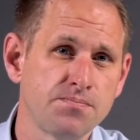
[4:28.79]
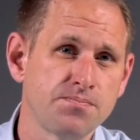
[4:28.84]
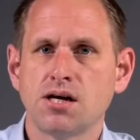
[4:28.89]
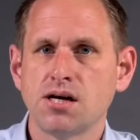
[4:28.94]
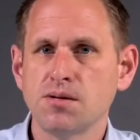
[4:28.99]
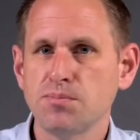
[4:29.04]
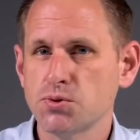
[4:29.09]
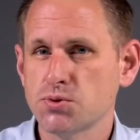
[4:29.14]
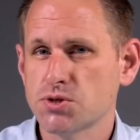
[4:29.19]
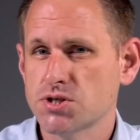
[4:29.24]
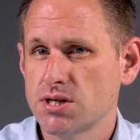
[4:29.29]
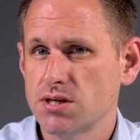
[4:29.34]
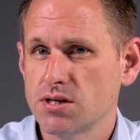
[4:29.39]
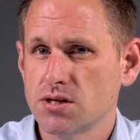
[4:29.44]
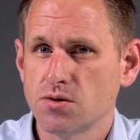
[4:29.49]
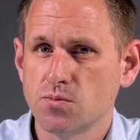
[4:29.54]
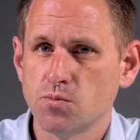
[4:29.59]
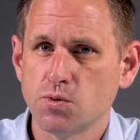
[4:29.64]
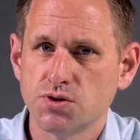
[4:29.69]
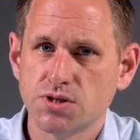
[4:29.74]
Apple
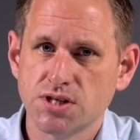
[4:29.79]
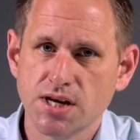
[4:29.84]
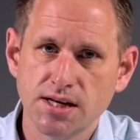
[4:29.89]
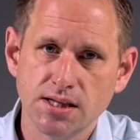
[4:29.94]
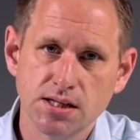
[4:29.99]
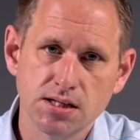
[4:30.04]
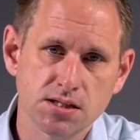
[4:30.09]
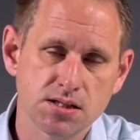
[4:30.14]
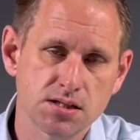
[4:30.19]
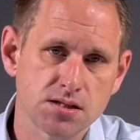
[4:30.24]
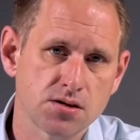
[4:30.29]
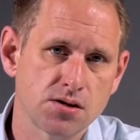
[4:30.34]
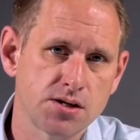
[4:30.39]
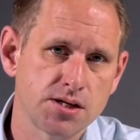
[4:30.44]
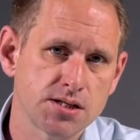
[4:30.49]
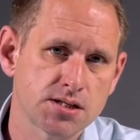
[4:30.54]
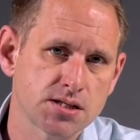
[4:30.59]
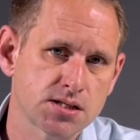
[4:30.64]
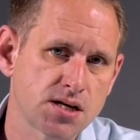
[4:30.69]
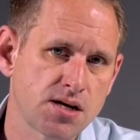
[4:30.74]
Silicon will take this design
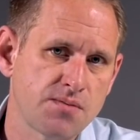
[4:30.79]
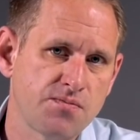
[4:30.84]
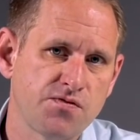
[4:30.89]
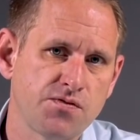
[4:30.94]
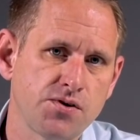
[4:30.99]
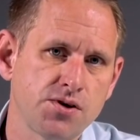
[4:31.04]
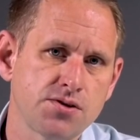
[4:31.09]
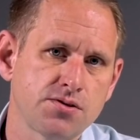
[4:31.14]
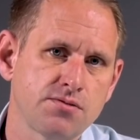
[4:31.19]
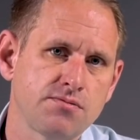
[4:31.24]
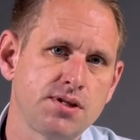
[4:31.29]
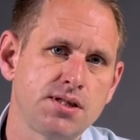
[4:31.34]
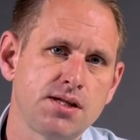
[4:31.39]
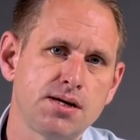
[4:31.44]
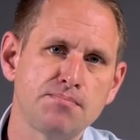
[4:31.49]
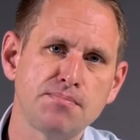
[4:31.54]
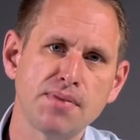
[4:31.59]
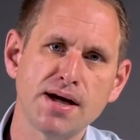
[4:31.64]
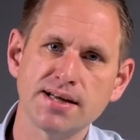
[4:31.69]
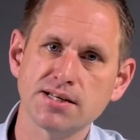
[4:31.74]
a step further in
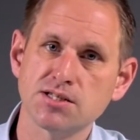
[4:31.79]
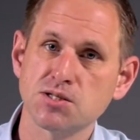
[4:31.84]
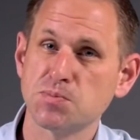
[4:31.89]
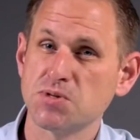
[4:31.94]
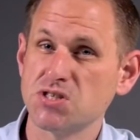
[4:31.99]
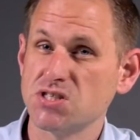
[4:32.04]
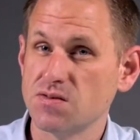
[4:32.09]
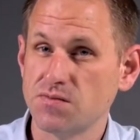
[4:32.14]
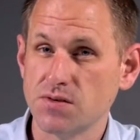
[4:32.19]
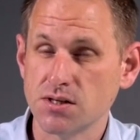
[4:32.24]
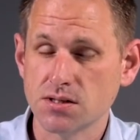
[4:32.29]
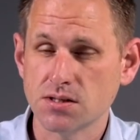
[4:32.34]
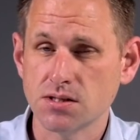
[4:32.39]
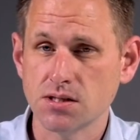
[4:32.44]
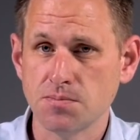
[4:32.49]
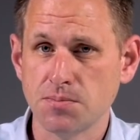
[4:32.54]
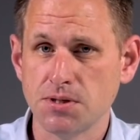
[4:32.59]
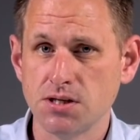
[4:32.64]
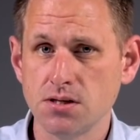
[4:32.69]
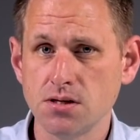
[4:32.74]
their Mac-specific
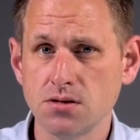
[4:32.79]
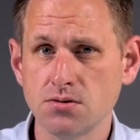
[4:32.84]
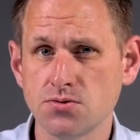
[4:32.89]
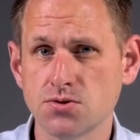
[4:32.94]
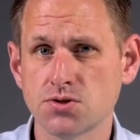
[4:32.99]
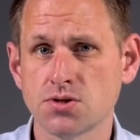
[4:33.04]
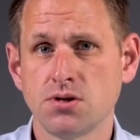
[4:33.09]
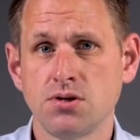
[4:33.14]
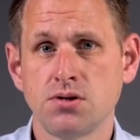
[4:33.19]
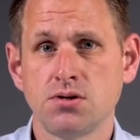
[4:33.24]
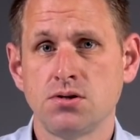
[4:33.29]
CPUs.